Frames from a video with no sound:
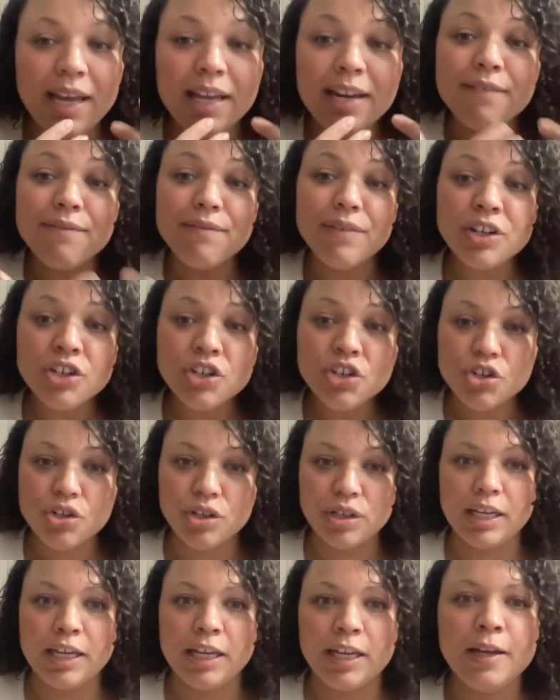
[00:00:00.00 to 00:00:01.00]
And
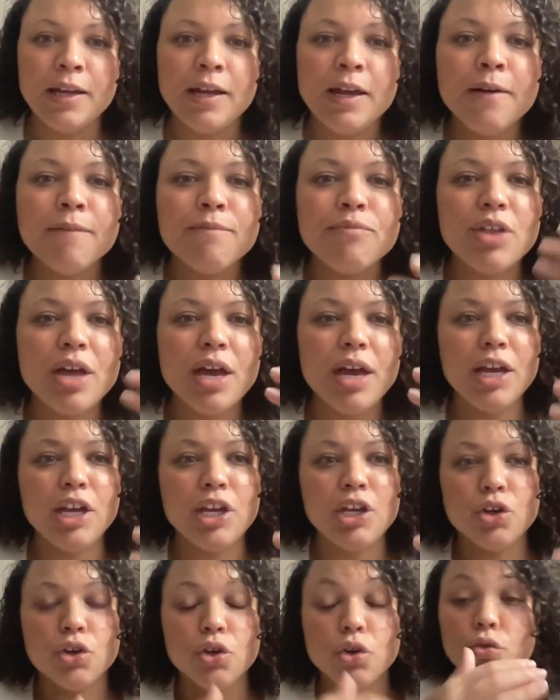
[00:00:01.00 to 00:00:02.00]
eventually,
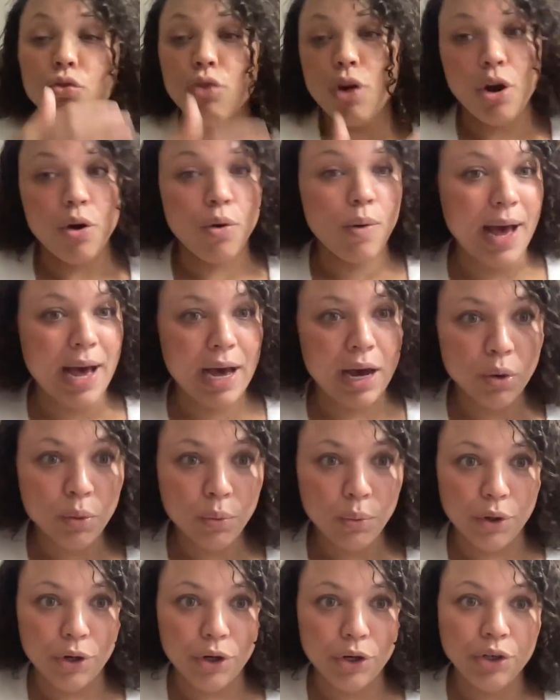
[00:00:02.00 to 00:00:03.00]
they grow
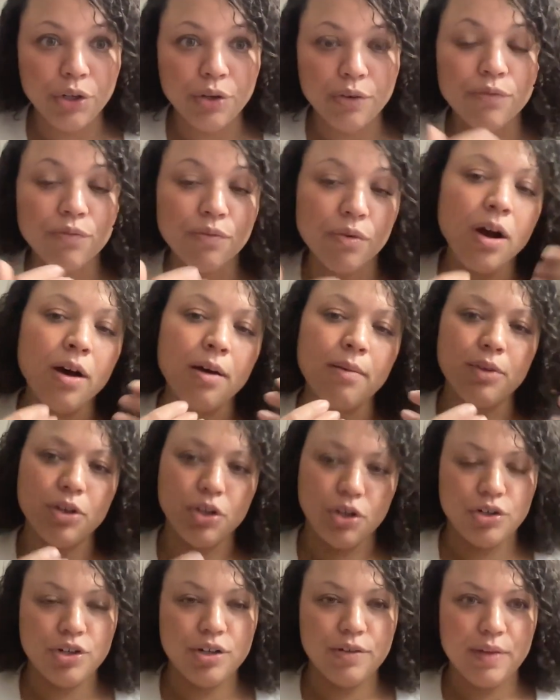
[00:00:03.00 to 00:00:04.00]
outward from
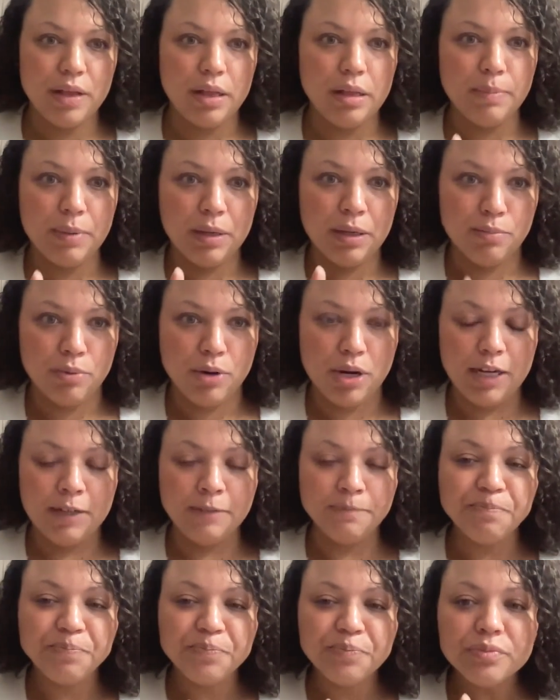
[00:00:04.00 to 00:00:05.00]
your developing
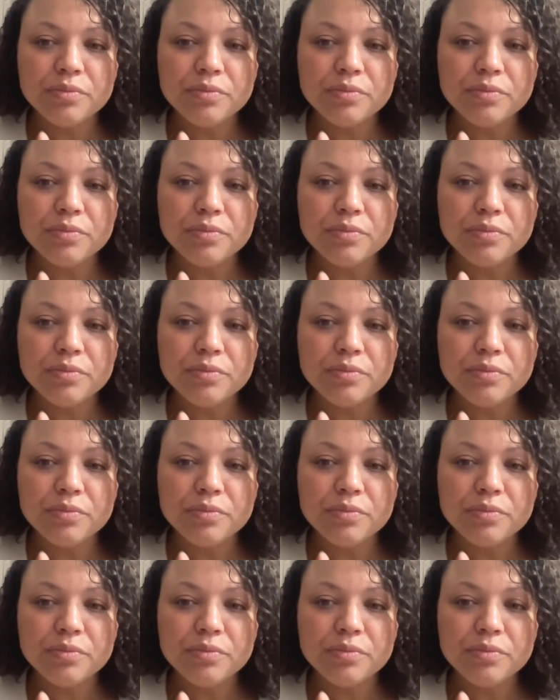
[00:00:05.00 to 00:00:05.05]
brain,